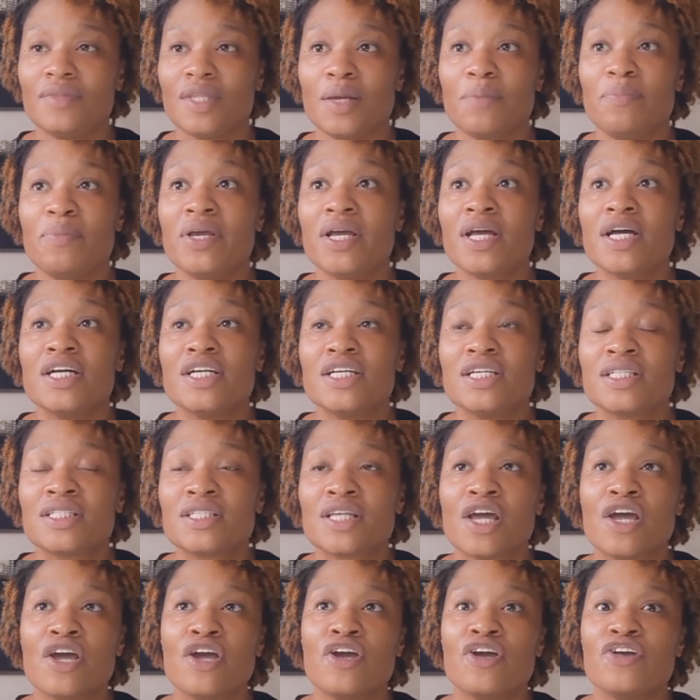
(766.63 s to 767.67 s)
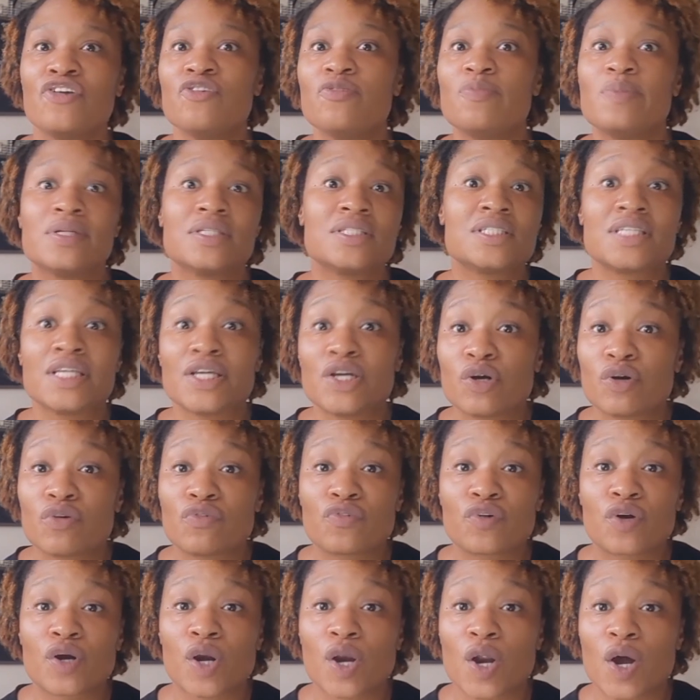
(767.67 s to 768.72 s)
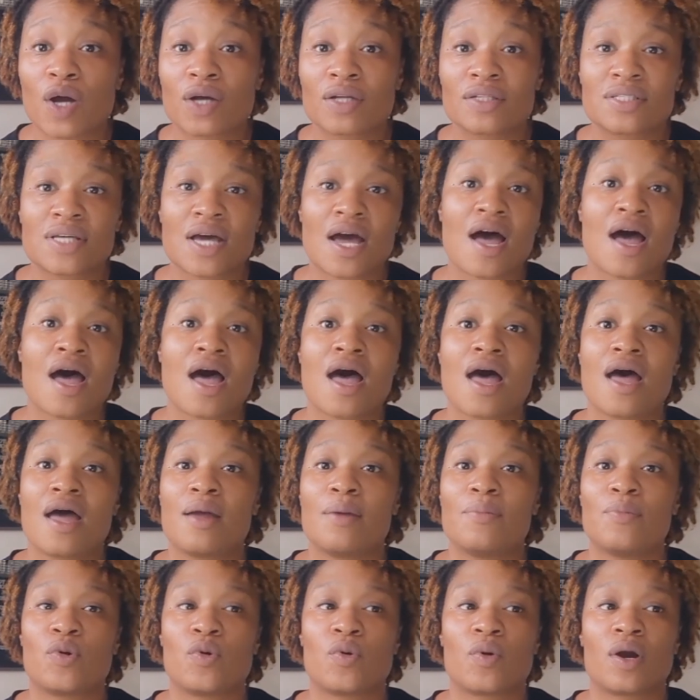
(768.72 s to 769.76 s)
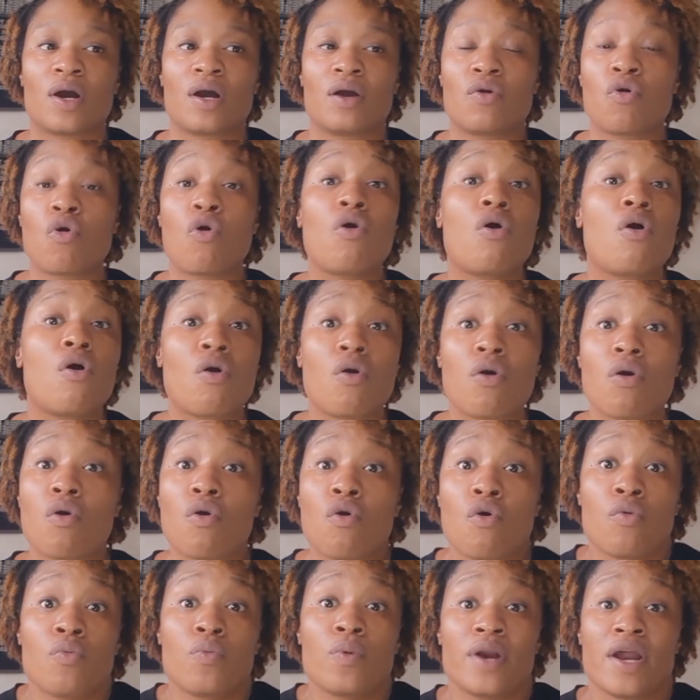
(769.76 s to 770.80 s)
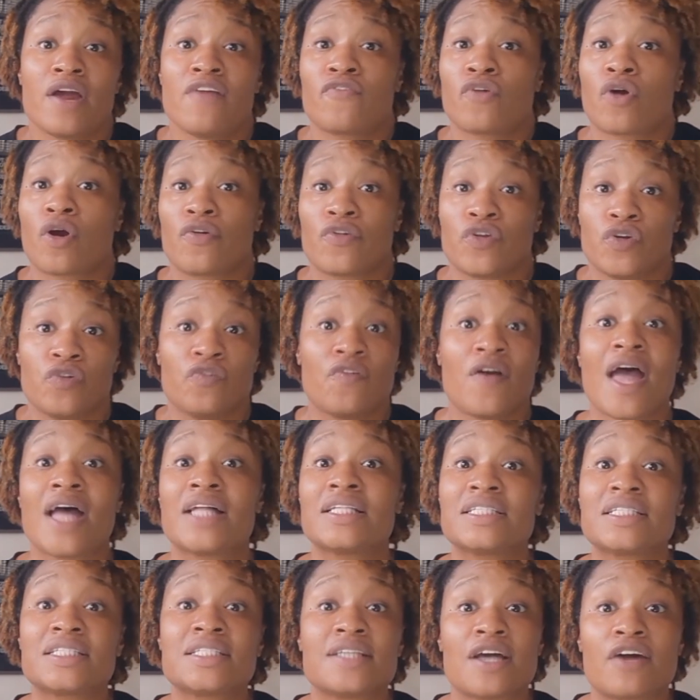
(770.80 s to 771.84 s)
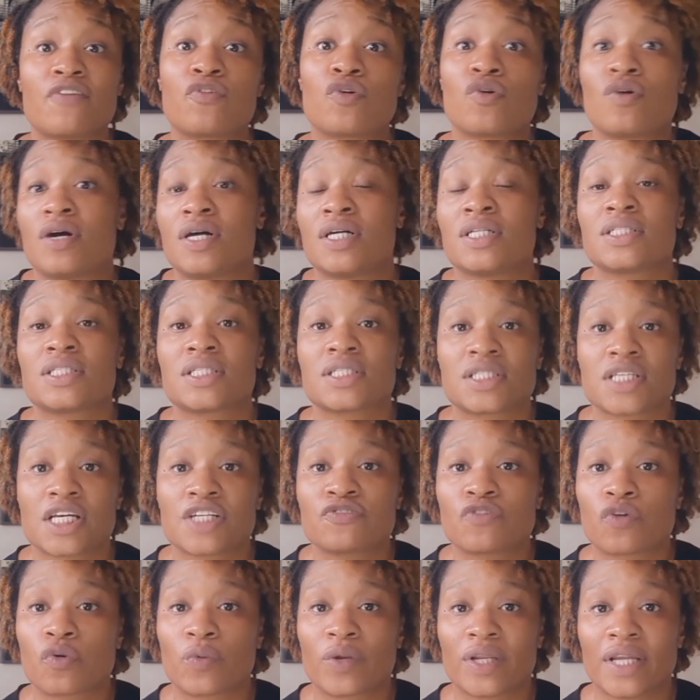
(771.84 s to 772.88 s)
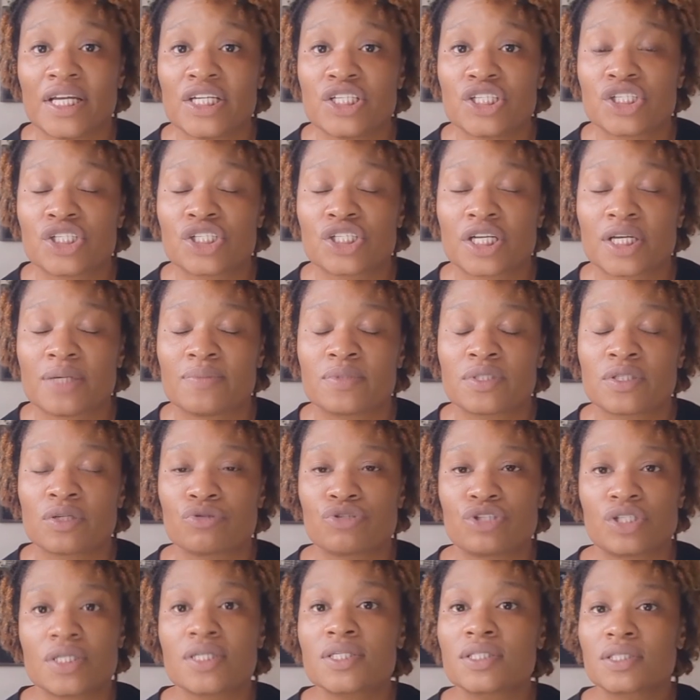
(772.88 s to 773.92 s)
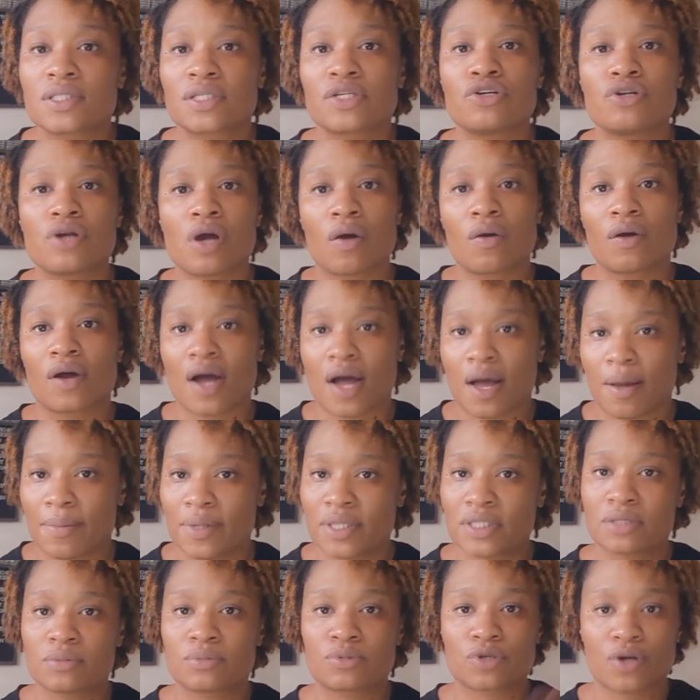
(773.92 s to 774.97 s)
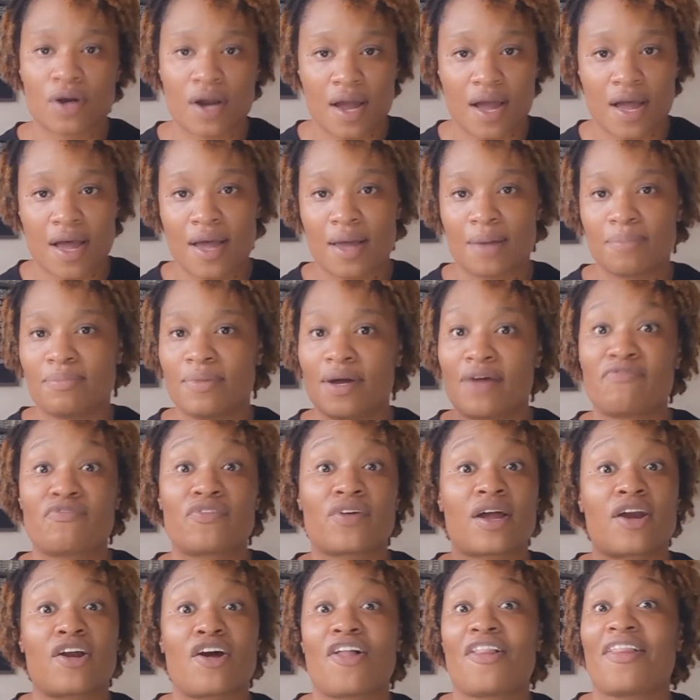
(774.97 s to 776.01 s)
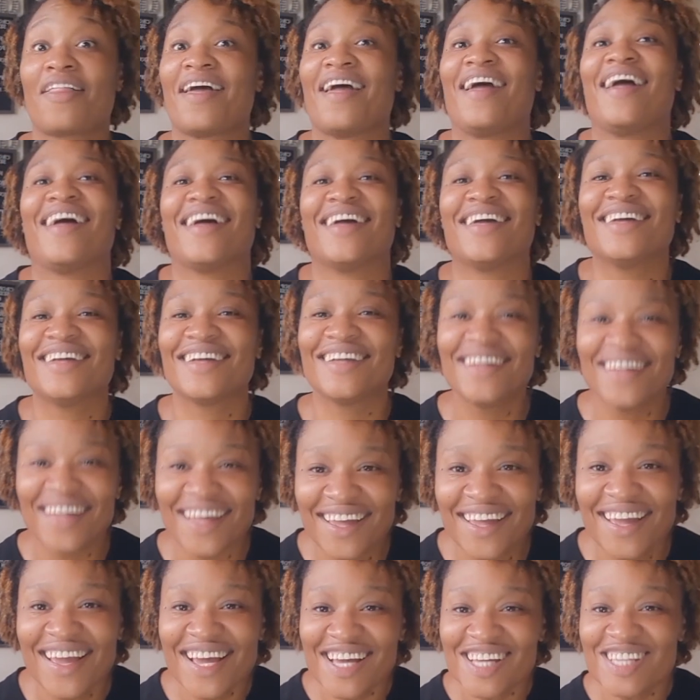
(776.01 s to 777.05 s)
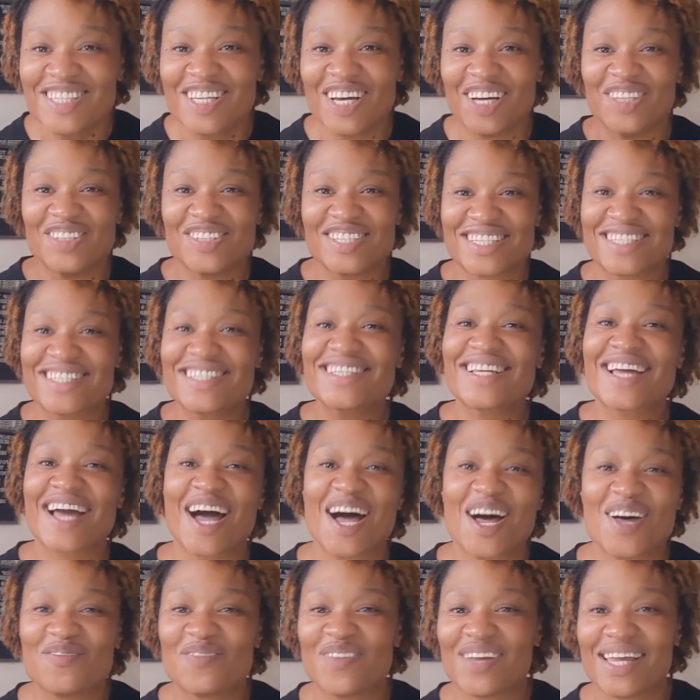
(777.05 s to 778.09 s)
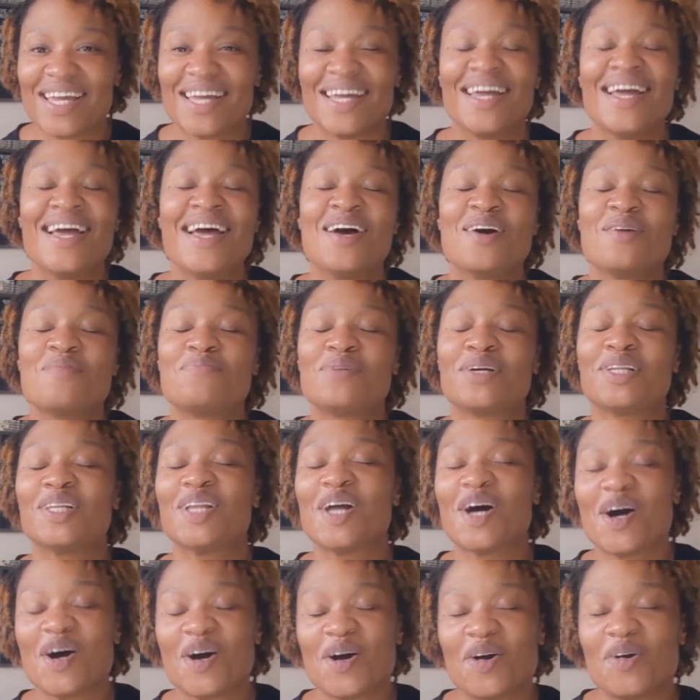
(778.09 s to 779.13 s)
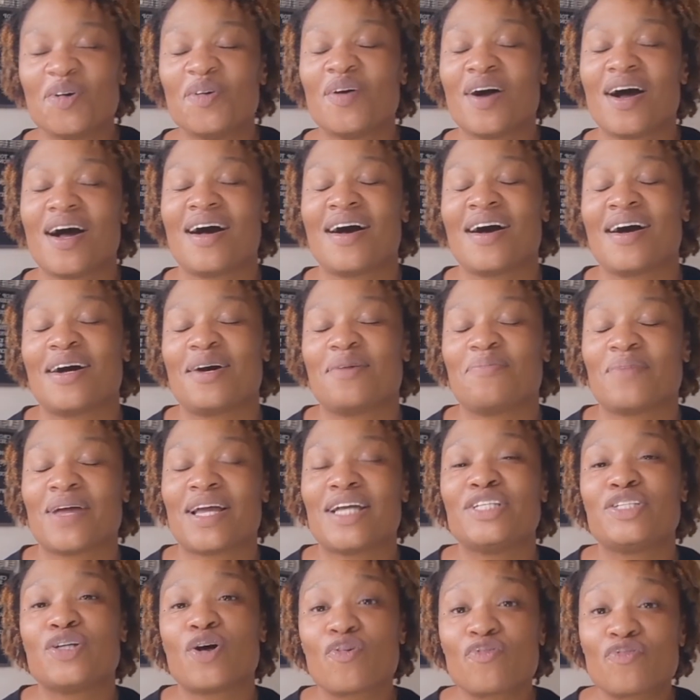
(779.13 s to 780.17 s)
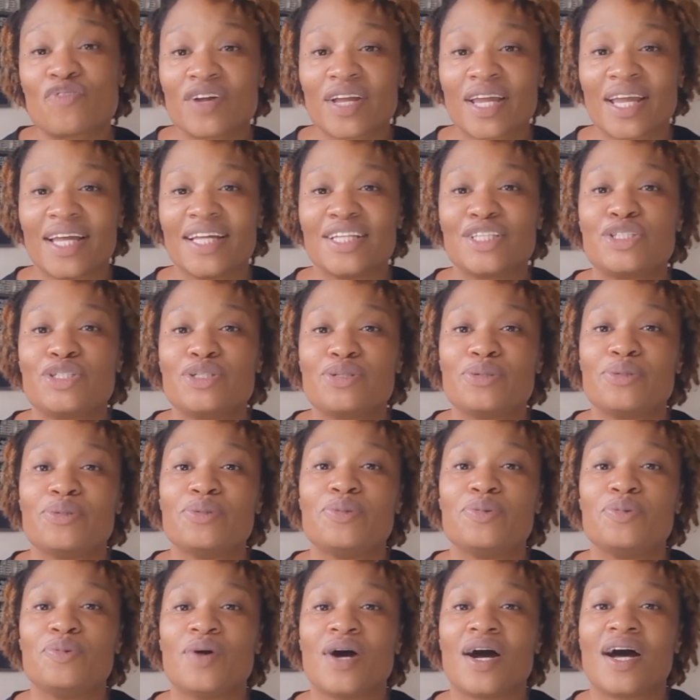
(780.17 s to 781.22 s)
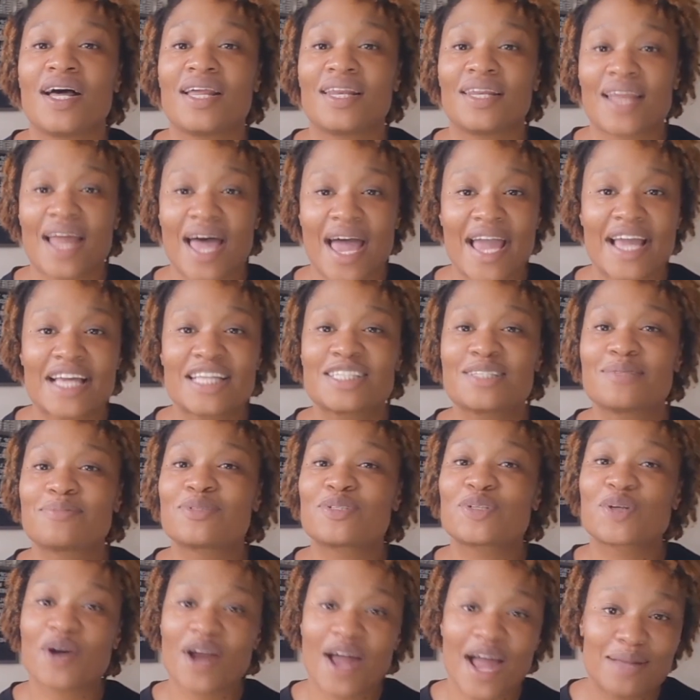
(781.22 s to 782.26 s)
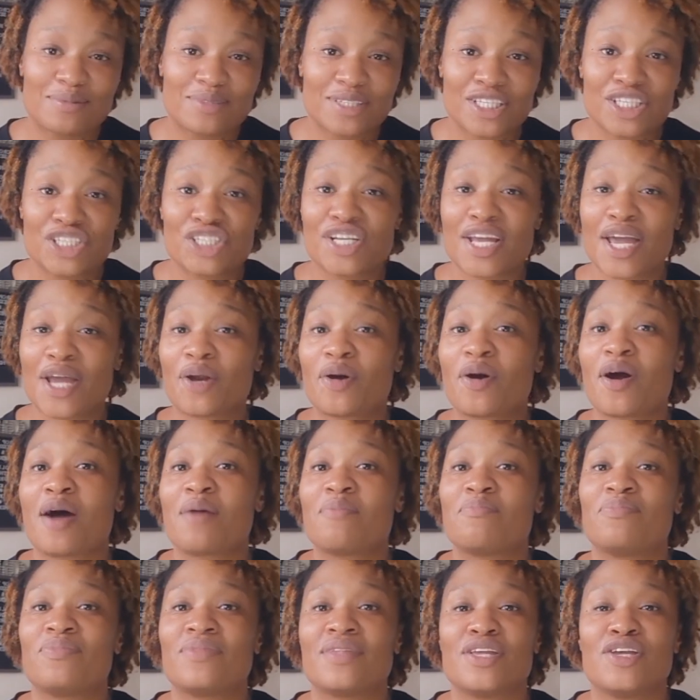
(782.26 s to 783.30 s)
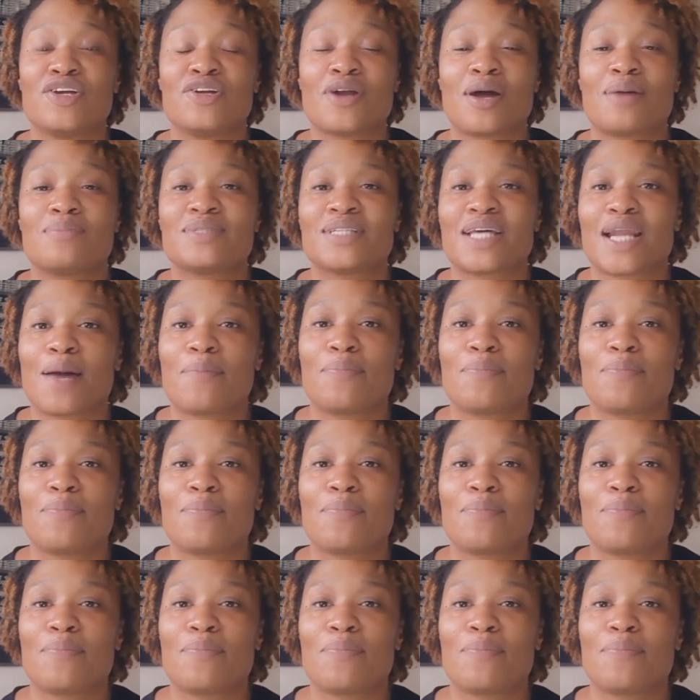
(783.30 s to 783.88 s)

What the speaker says: because you've been single for a long time, or whatever, or you've had several unsuccessful relationships. So just, you know, comment, subscribe. I forgot all that. So just comment below, and don't forget to like, subscribe to the channel. I'm saying I